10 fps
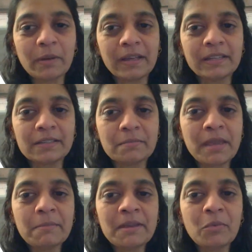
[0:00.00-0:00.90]
but
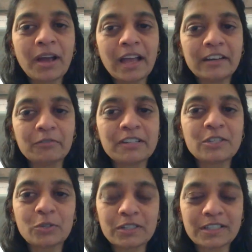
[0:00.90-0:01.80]
maybe what kind of
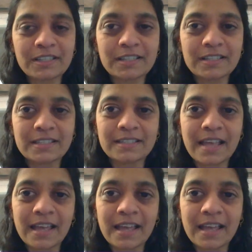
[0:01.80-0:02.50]
resources